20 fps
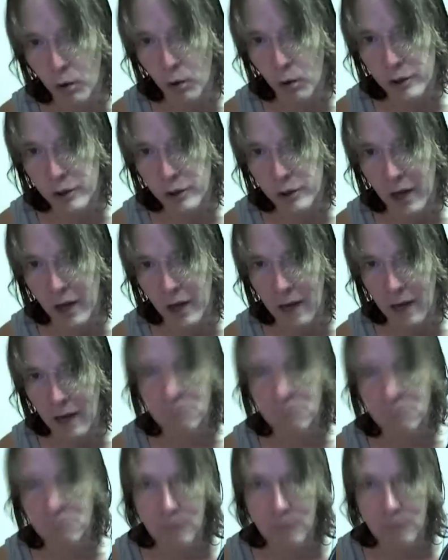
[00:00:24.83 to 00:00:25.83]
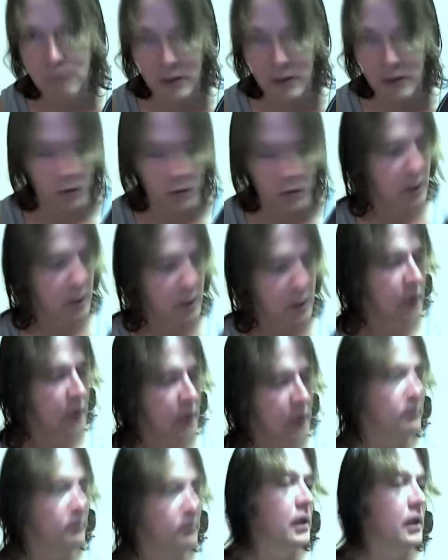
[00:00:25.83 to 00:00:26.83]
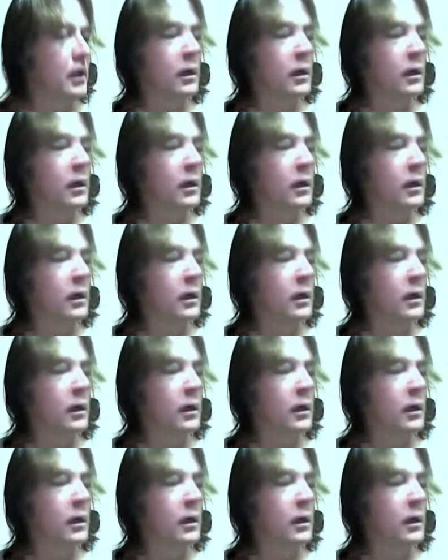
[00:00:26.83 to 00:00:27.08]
pork chop, that sort of thing,